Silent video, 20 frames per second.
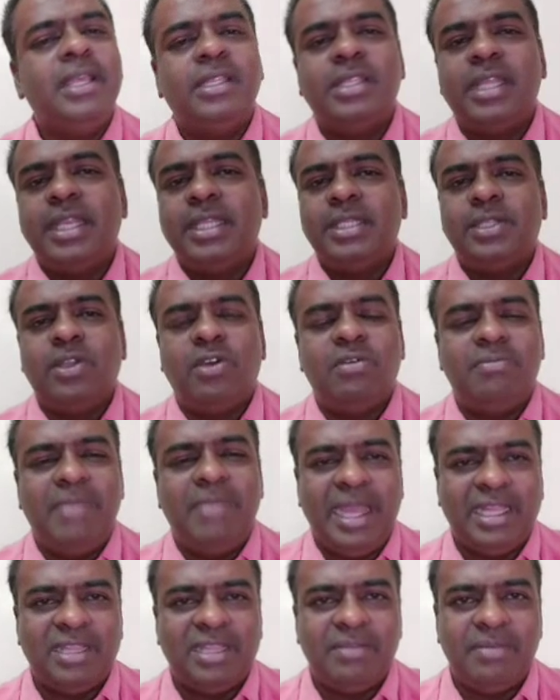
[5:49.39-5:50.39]
There is no
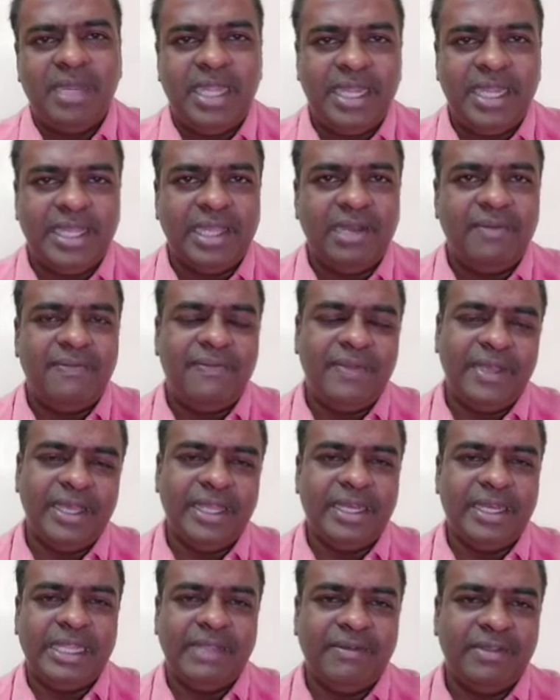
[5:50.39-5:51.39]
mathematical
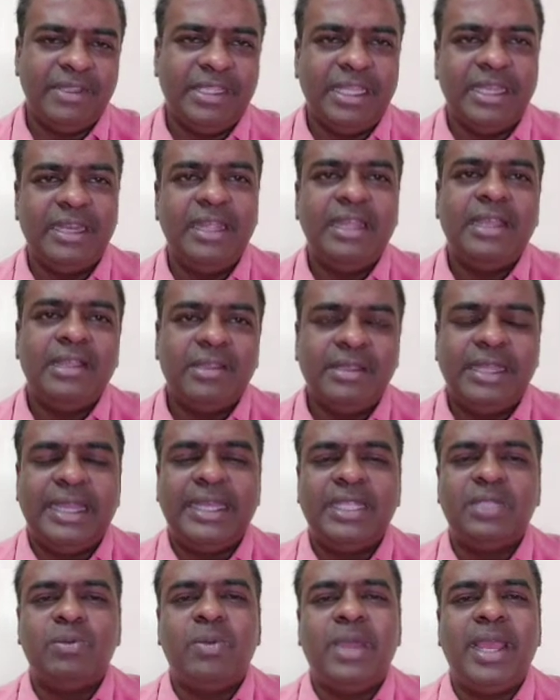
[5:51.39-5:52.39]
figure given there.
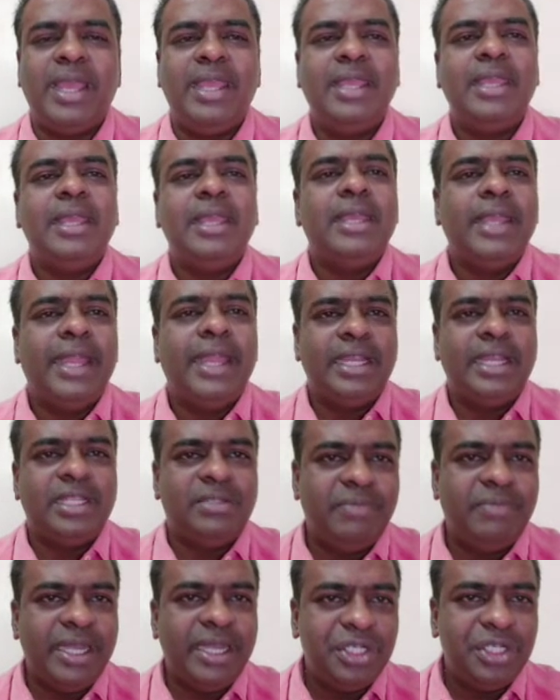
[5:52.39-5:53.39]
That is why it is
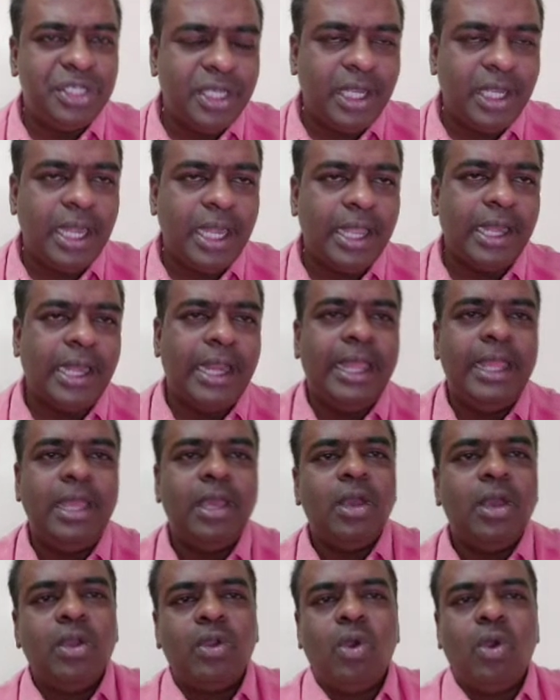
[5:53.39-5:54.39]
mentioned clearly,
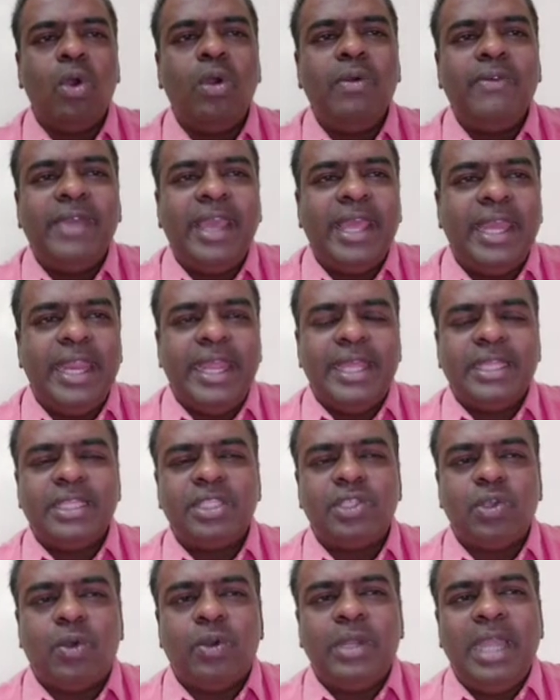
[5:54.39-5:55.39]

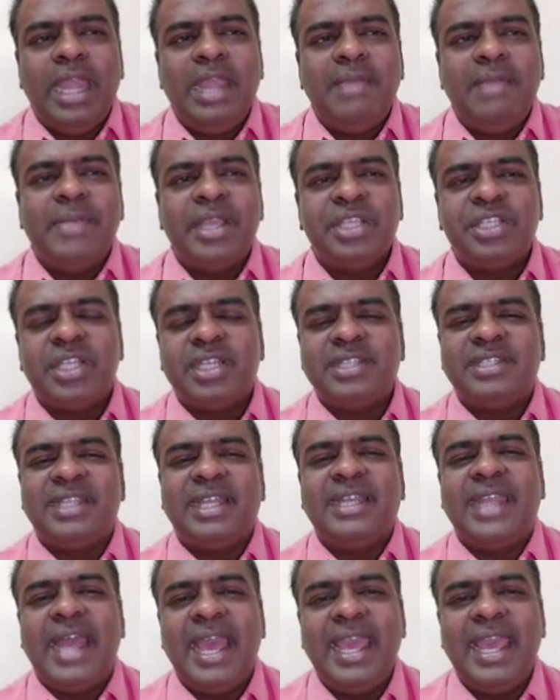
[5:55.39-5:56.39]
covariance only measures
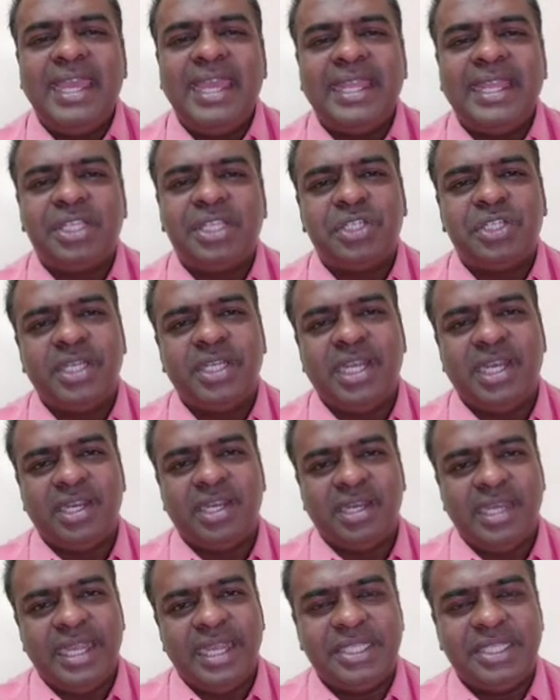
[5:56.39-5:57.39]
the directional
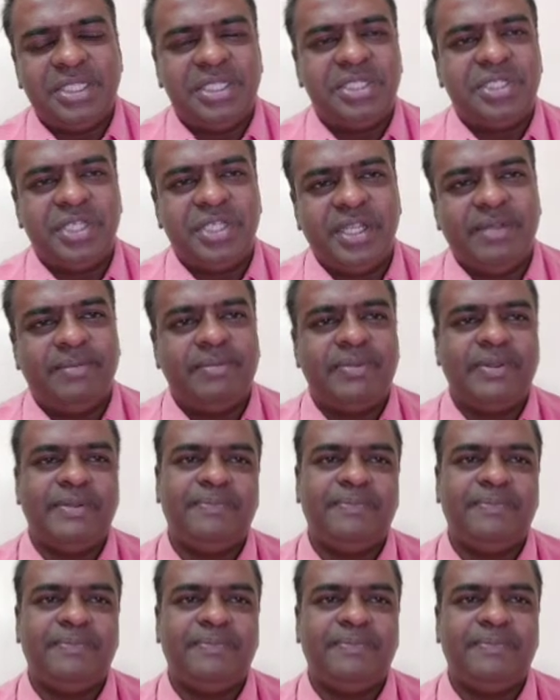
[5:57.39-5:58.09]
relationship.